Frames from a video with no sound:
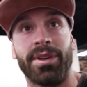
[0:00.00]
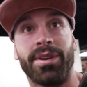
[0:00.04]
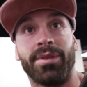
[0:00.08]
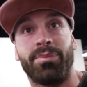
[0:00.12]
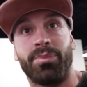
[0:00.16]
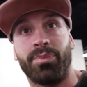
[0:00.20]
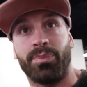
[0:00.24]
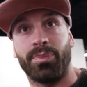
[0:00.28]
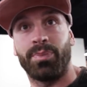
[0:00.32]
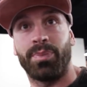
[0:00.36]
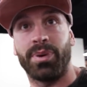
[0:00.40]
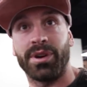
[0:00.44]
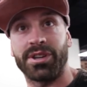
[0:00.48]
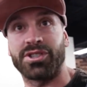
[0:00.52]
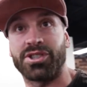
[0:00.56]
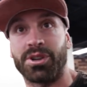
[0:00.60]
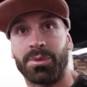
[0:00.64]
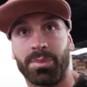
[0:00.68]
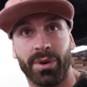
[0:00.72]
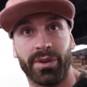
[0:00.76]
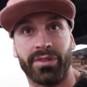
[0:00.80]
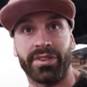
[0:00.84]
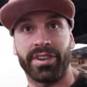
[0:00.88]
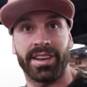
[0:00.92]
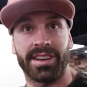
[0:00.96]
the picture
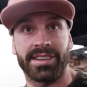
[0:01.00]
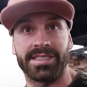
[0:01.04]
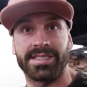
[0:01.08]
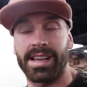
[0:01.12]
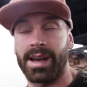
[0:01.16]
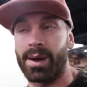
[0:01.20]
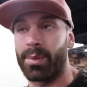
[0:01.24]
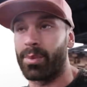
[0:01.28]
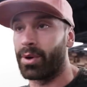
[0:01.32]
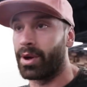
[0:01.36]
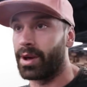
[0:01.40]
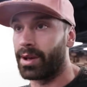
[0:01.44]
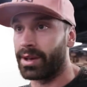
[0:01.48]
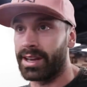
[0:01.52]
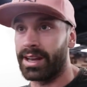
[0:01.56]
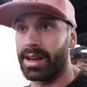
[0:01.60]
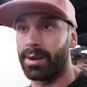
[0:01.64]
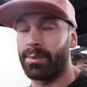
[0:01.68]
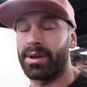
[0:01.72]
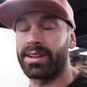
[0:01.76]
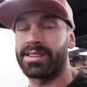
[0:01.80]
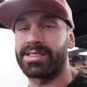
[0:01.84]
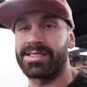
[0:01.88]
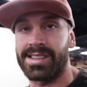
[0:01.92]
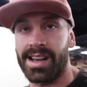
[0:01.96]
perfect example. Again,
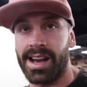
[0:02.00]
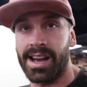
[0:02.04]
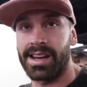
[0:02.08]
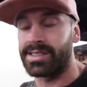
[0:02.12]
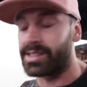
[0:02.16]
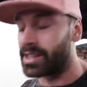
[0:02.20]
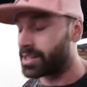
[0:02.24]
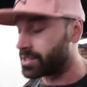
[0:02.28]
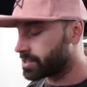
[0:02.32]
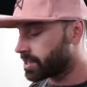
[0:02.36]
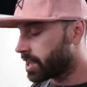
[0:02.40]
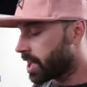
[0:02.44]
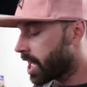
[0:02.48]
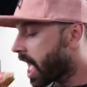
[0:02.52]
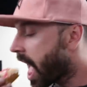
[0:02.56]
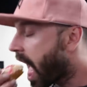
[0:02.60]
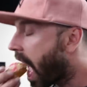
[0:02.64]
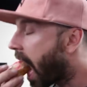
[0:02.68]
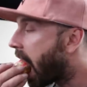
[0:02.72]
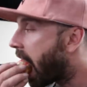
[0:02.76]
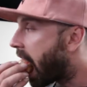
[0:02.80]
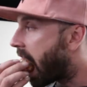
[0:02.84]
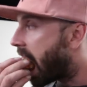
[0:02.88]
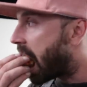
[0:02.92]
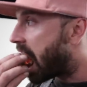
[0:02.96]
I'm not the scientist.
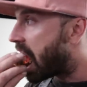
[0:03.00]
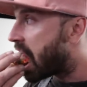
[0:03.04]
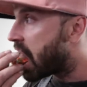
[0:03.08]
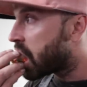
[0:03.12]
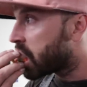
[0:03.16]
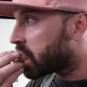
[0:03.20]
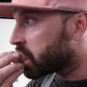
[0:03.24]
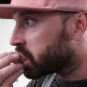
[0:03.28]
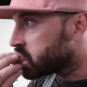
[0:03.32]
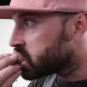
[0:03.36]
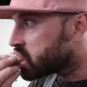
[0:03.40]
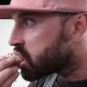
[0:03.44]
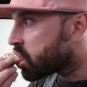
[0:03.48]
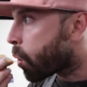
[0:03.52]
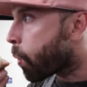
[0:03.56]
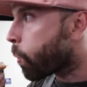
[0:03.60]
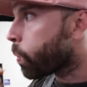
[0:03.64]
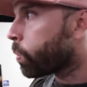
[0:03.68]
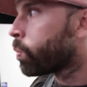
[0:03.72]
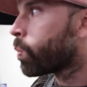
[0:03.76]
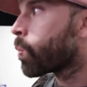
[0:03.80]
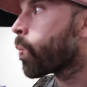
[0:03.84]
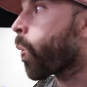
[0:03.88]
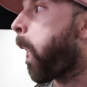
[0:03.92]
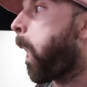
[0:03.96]
Uh,
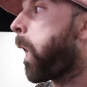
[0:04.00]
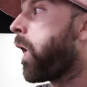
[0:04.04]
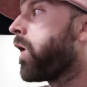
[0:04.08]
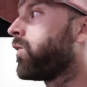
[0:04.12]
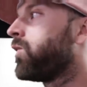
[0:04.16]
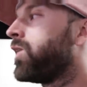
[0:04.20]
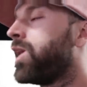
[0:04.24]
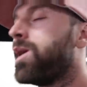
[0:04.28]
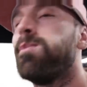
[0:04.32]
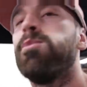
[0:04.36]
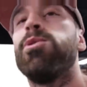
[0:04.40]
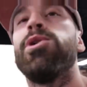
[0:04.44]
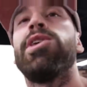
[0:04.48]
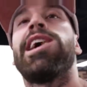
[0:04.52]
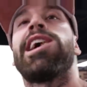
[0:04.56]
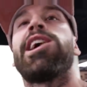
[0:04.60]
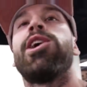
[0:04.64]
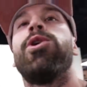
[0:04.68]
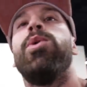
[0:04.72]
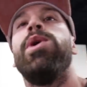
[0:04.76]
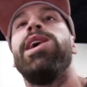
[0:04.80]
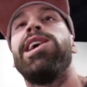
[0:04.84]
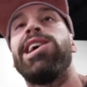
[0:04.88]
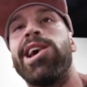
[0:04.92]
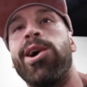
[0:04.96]
I'm more like
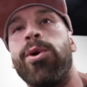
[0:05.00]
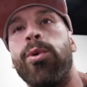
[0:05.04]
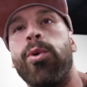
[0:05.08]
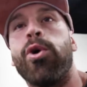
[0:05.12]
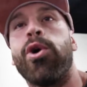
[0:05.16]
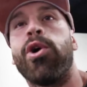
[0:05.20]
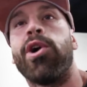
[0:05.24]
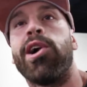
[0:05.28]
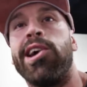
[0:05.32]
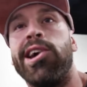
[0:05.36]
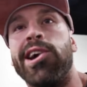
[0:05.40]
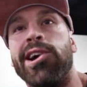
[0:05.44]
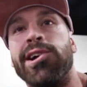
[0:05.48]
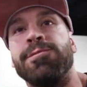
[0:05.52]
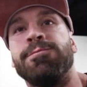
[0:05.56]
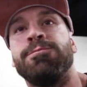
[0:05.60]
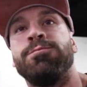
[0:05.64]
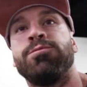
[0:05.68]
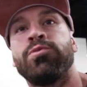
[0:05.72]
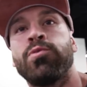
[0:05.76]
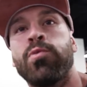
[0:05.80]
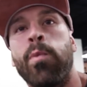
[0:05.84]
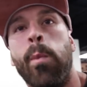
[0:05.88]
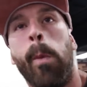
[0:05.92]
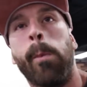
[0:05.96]
a weekend warrior.
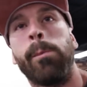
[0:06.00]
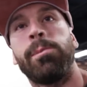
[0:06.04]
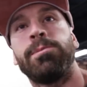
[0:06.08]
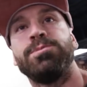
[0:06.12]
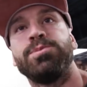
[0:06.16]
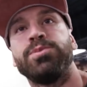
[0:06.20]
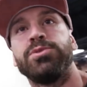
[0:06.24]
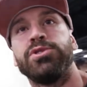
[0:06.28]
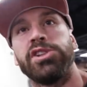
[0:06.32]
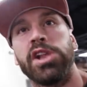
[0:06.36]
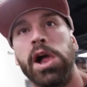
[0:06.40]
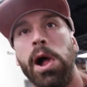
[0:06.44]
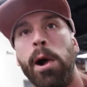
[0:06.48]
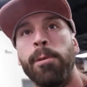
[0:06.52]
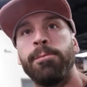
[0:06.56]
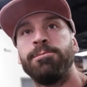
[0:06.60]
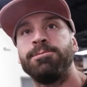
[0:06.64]
You know?